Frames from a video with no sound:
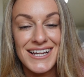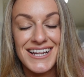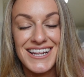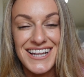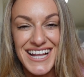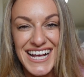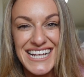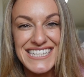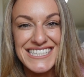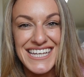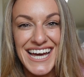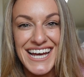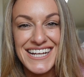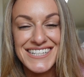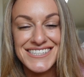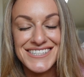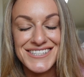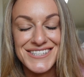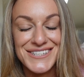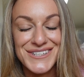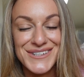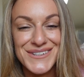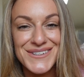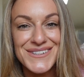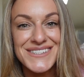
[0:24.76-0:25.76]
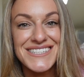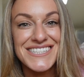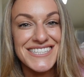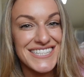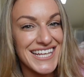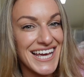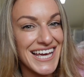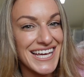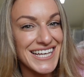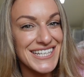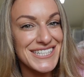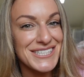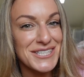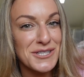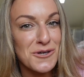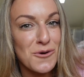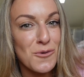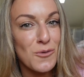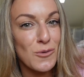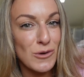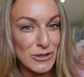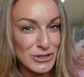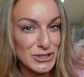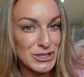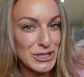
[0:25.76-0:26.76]
let's get into today's
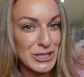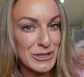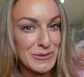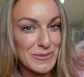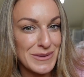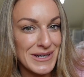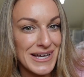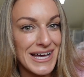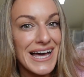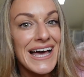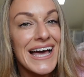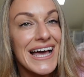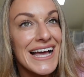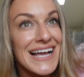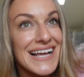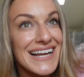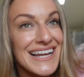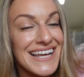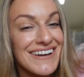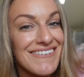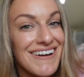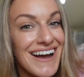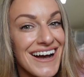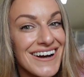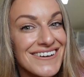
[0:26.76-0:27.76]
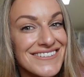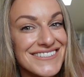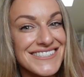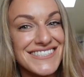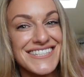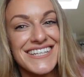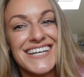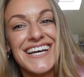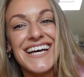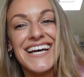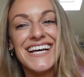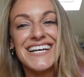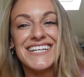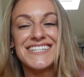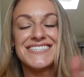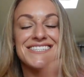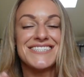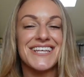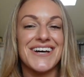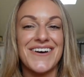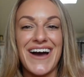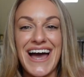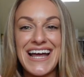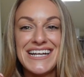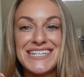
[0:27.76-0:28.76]
wardrobe clear out.
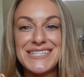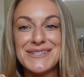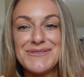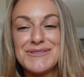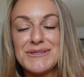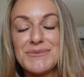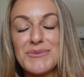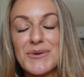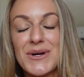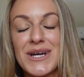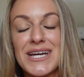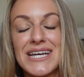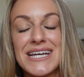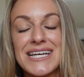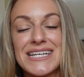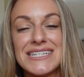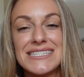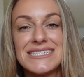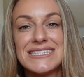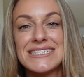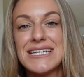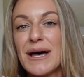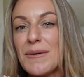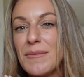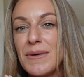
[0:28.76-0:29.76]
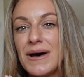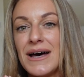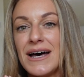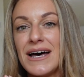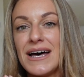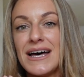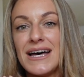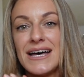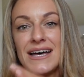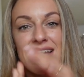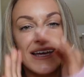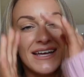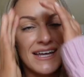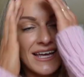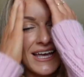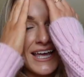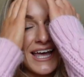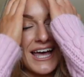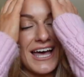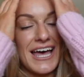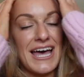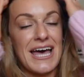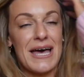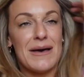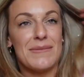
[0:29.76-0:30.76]
So end of spring, summer,
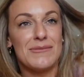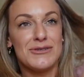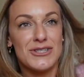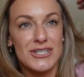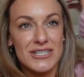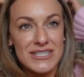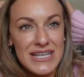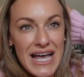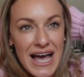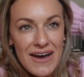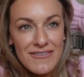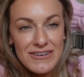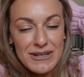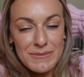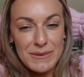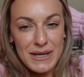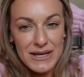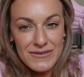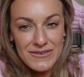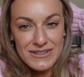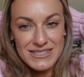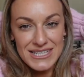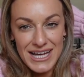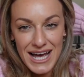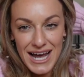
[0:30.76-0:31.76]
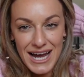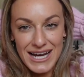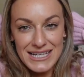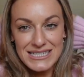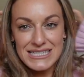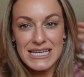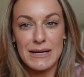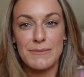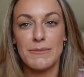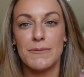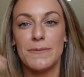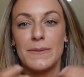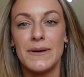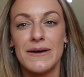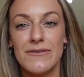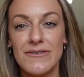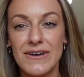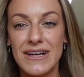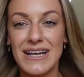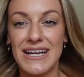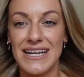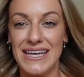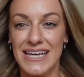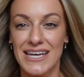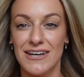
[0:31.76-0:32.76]
um, just having a bit of a tidy up, a bit of a
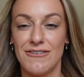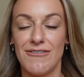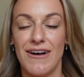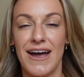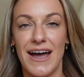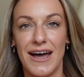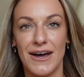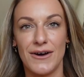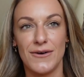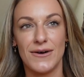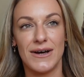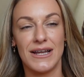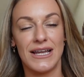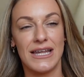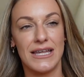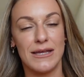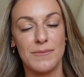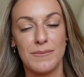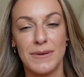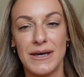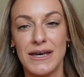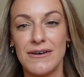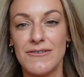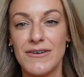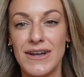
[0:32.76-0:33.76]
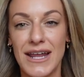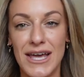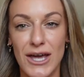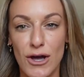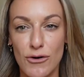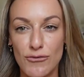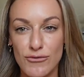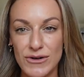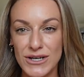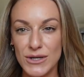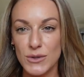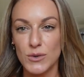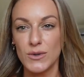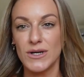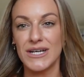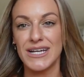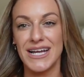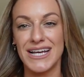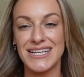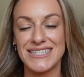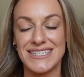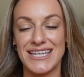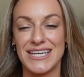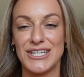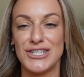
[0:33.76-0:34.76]
clear out, a little bit of a, like a
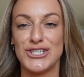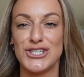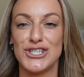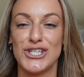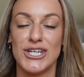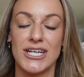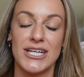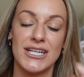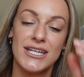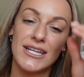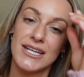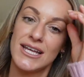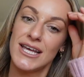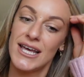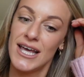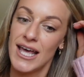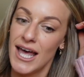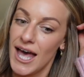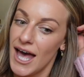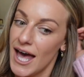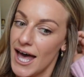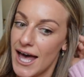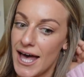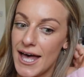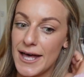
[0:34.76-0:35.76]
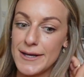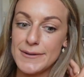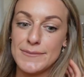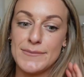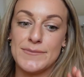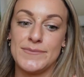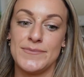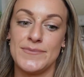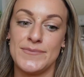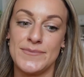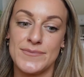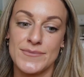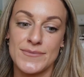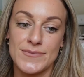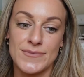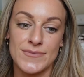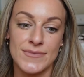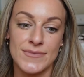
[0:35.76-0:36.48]
reorganisation. Um,